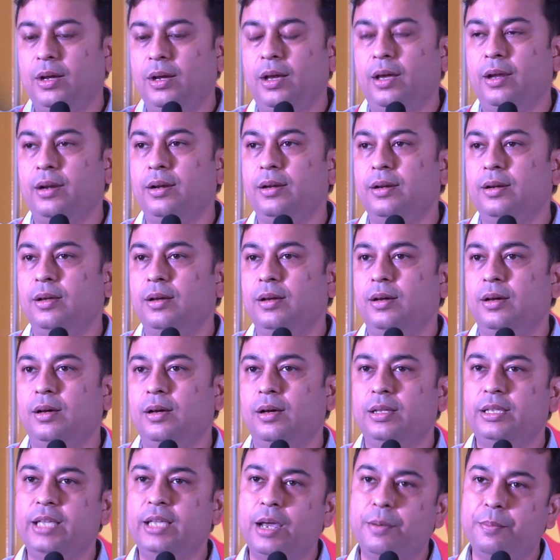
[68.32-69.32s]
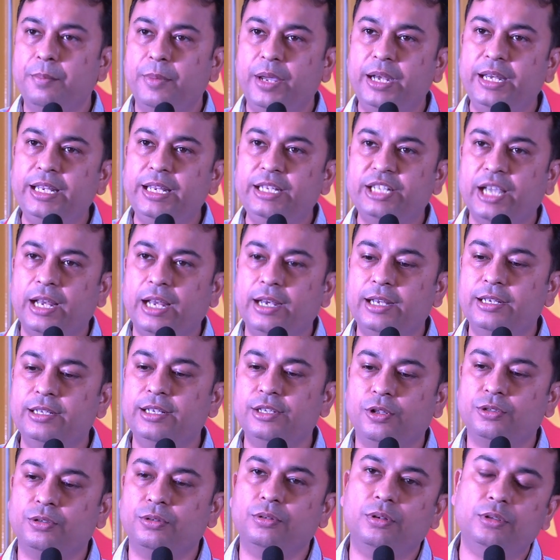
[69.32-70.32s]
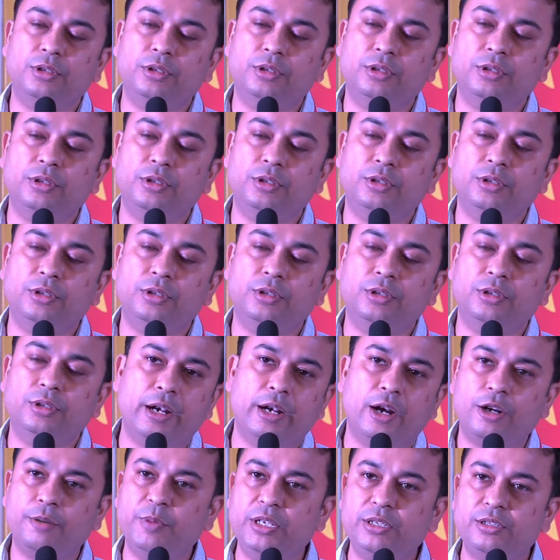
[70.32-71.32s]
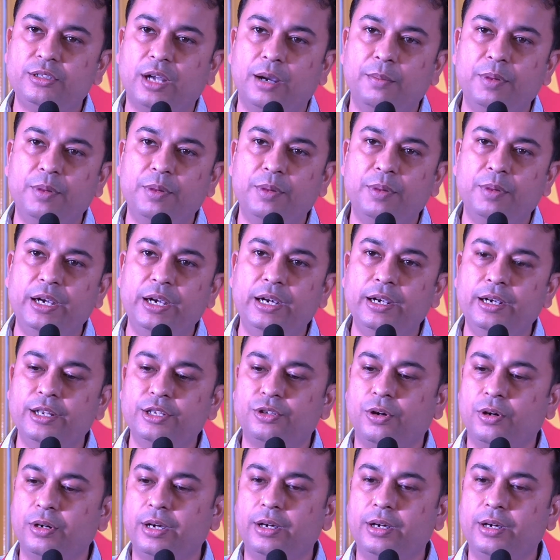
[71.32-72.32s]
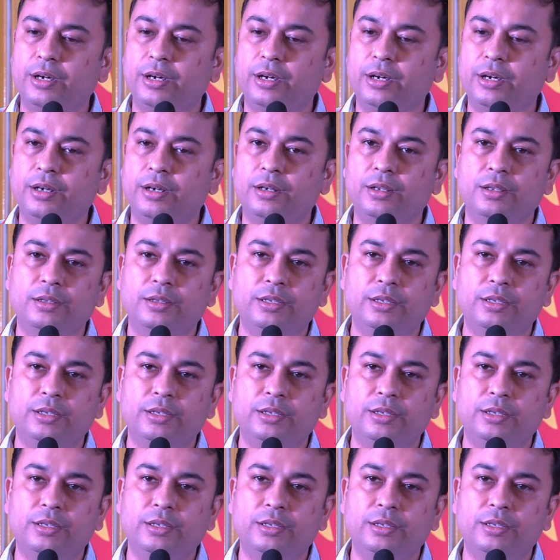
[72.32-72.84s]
And there are many challenges also. The anatomy is completely distorted.